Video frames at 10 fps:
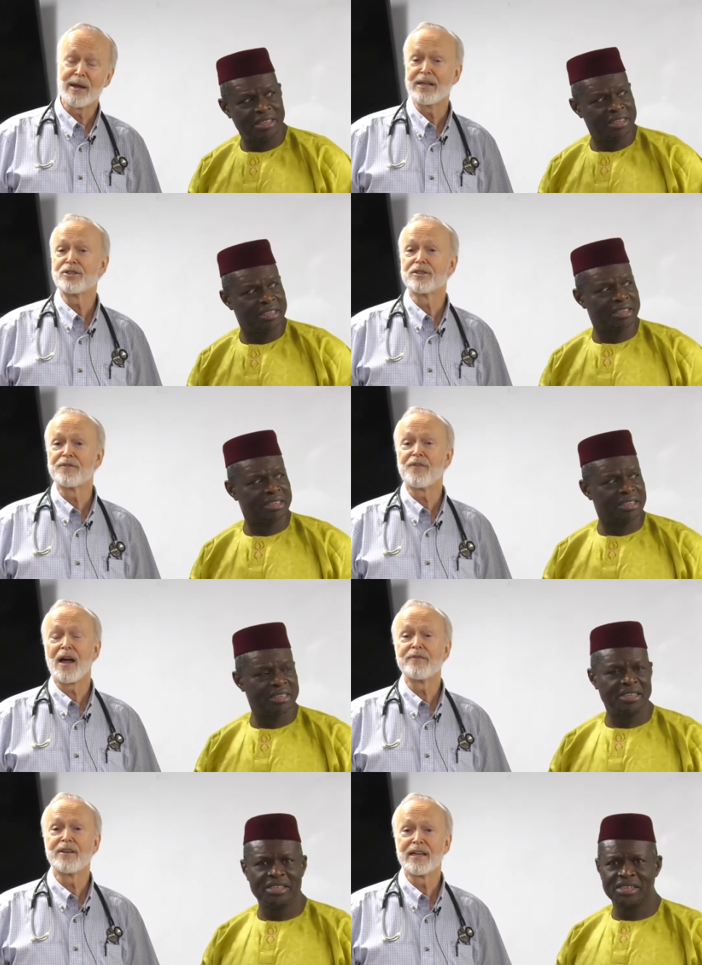Speaker 1: patients
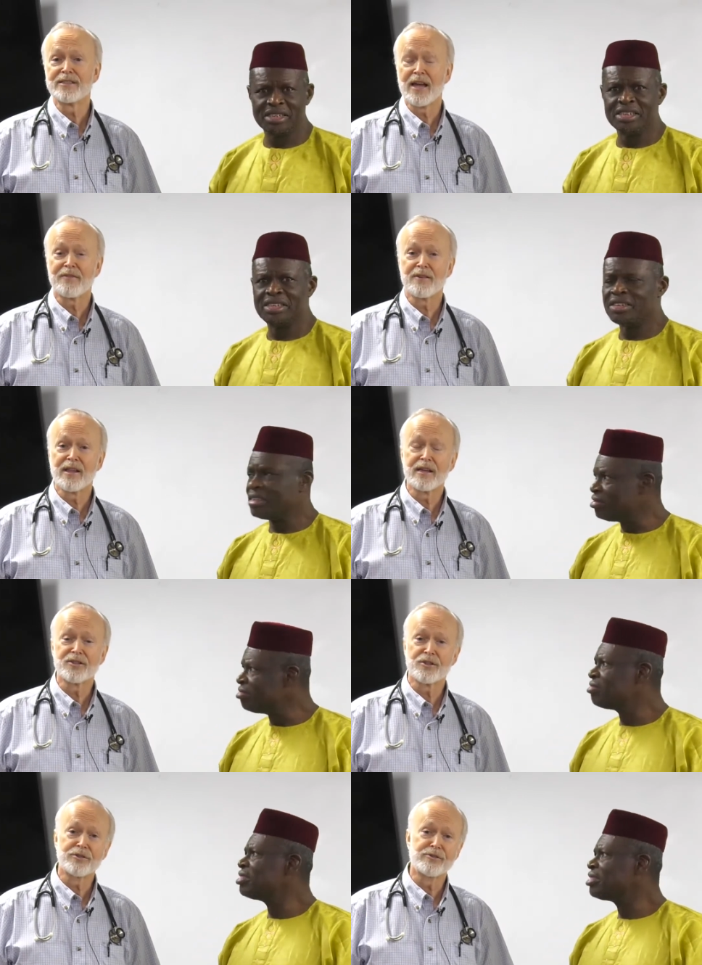five days after that
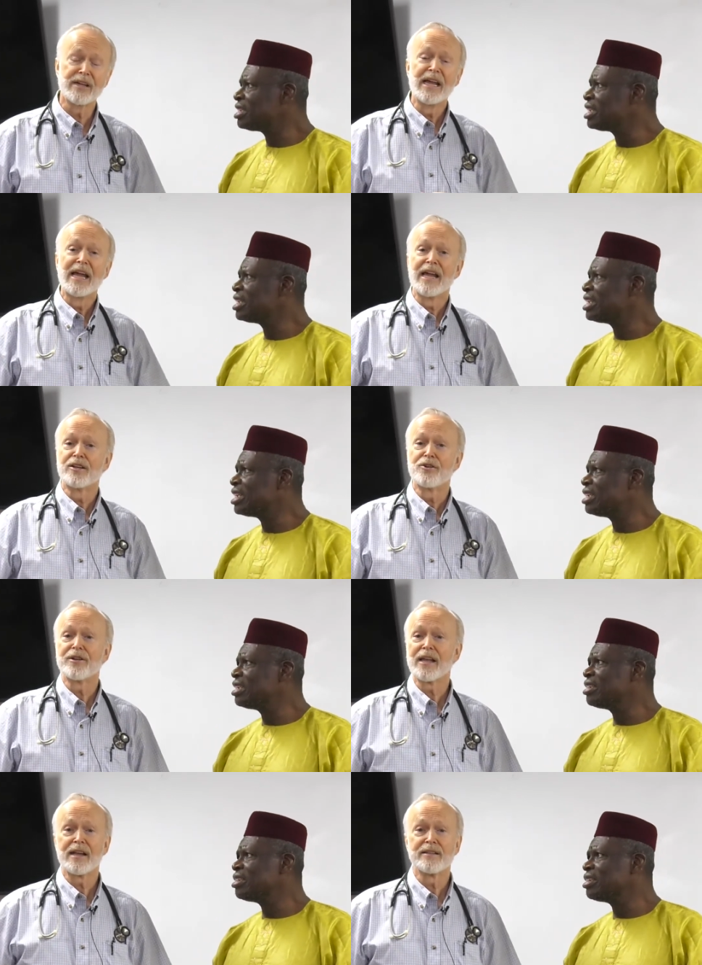surgery. And
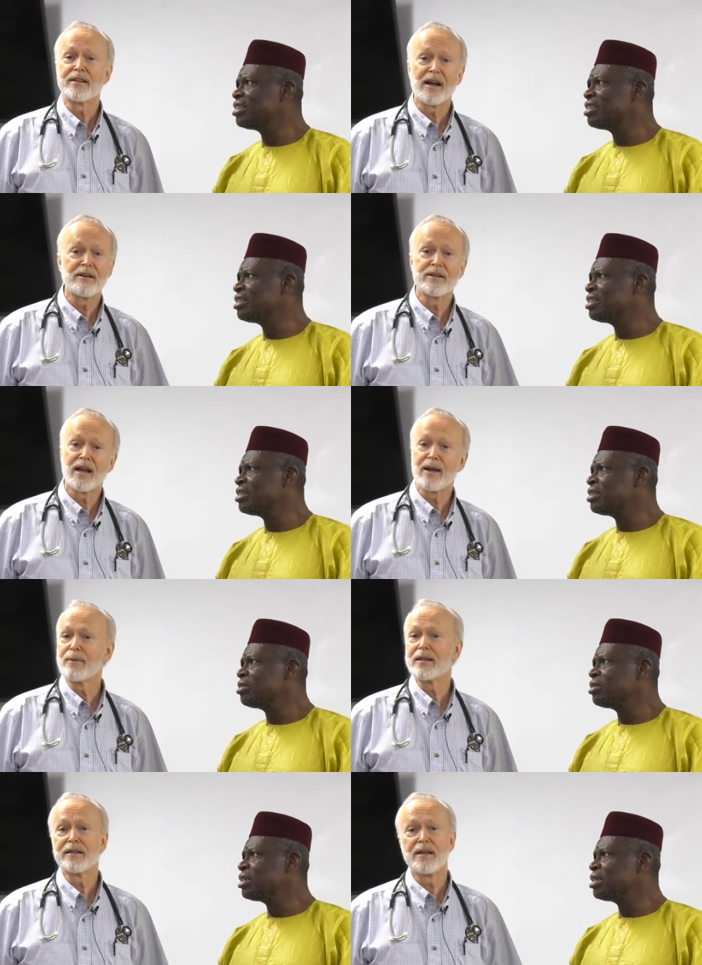during that entire time,
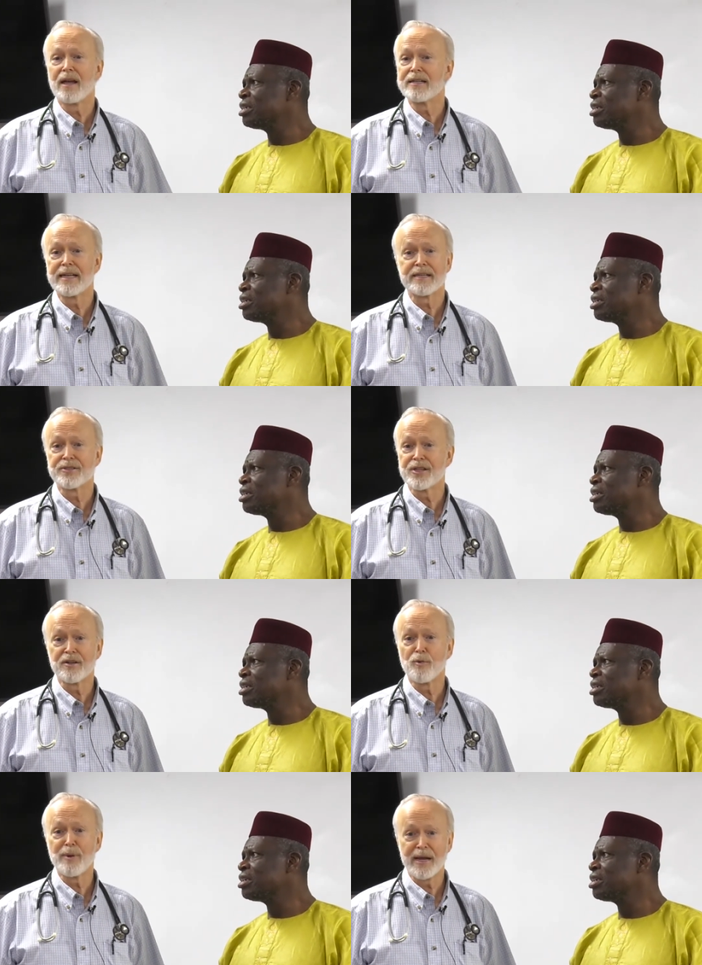I did not take a
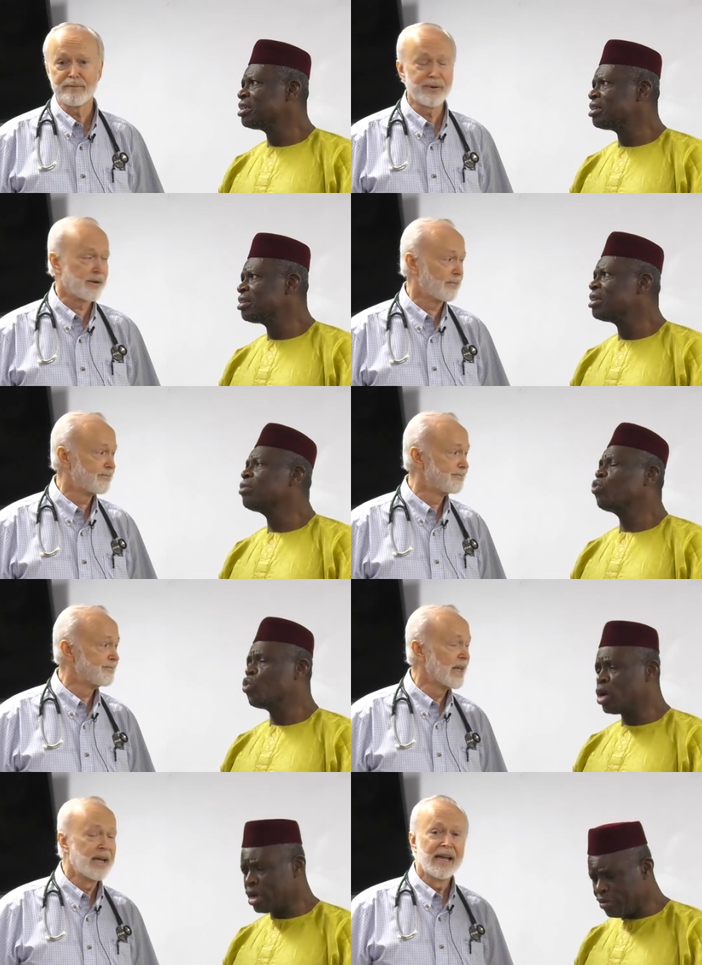single pain pill.
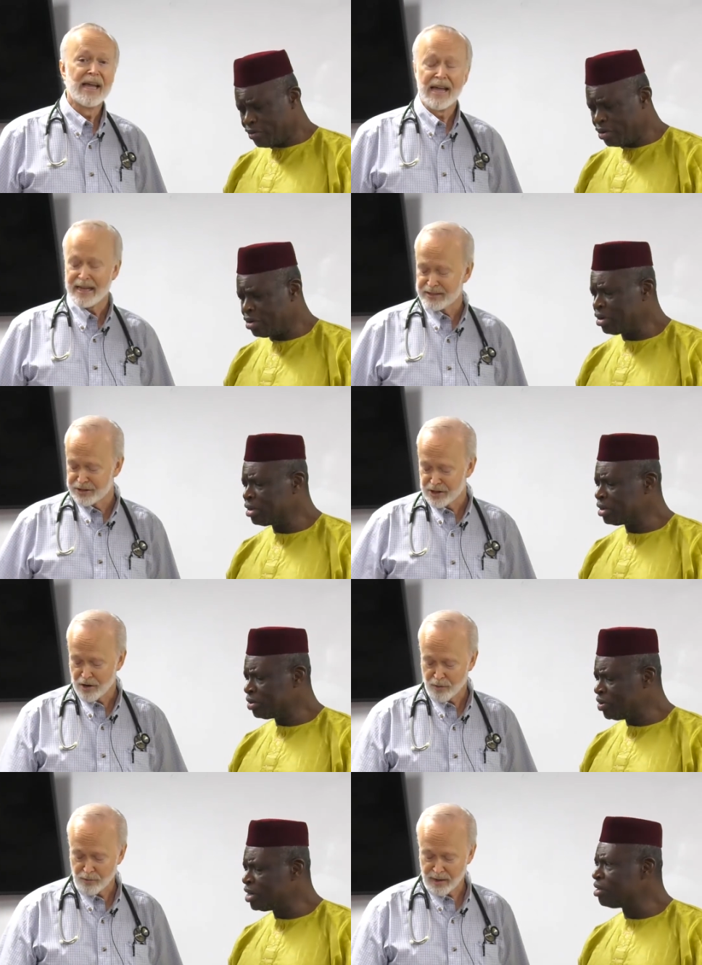
Speaker 2: Wonderful. And
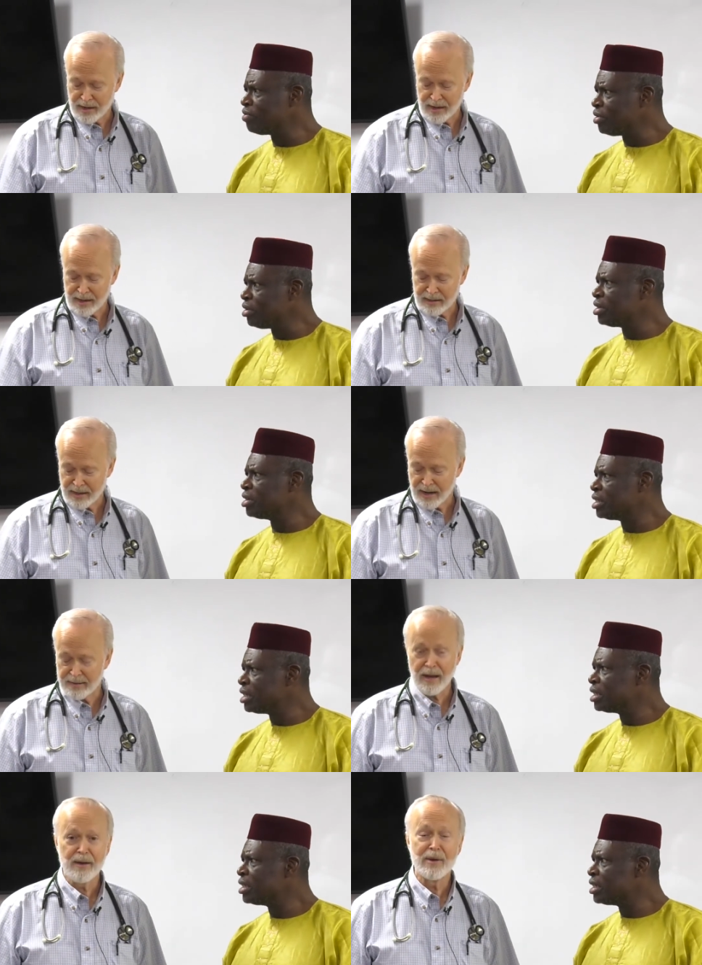
Speaker 1: so Wonderful. Uh,
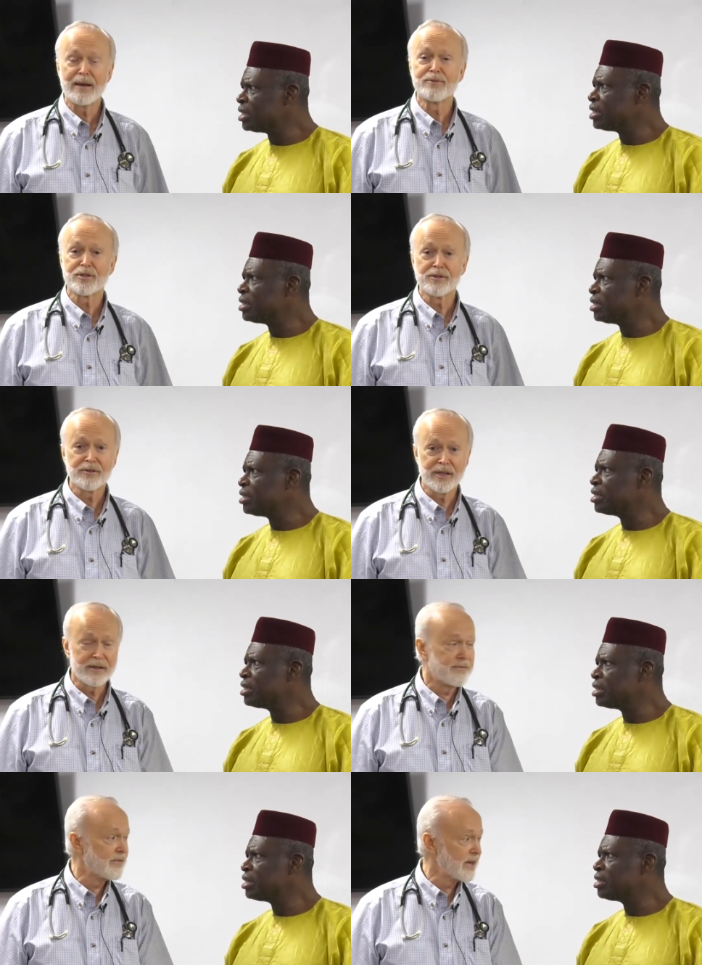I, am absolutely
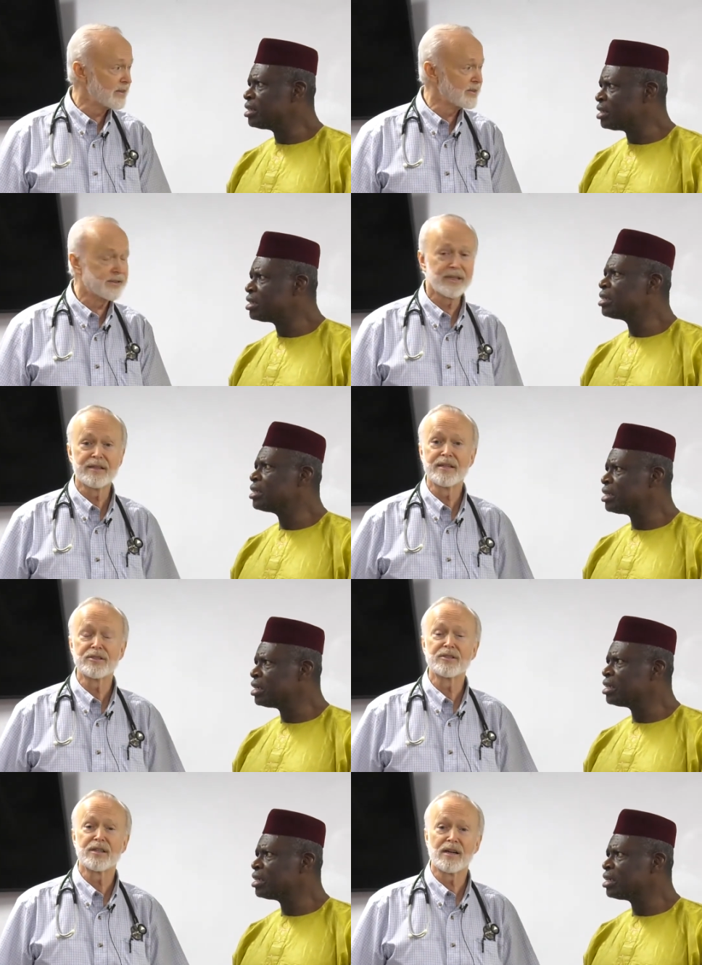convinced that
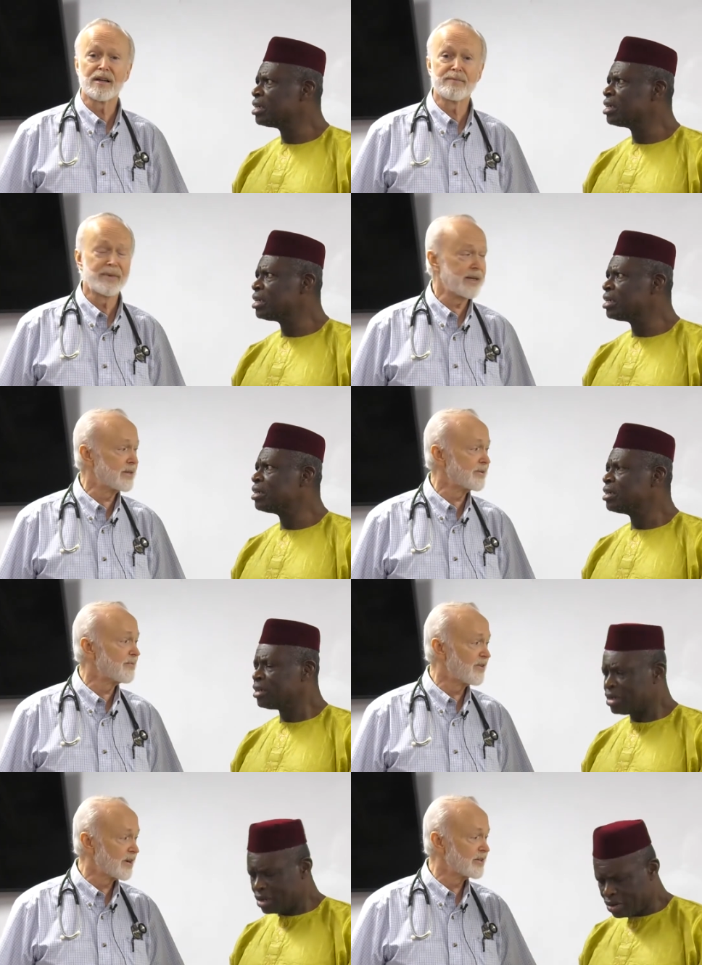this uh, made a
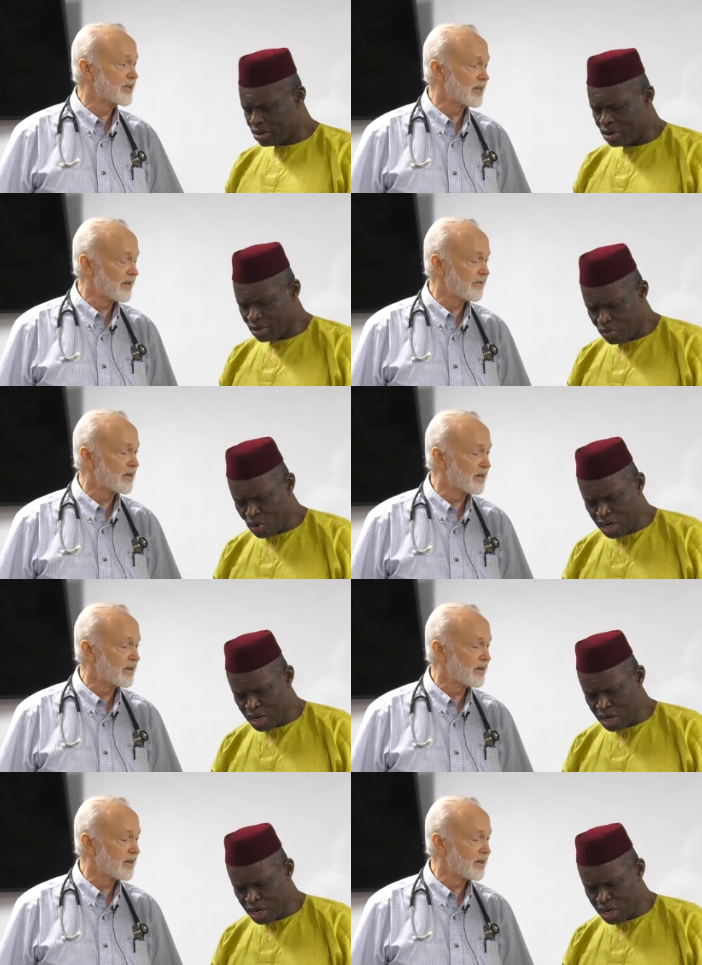very significant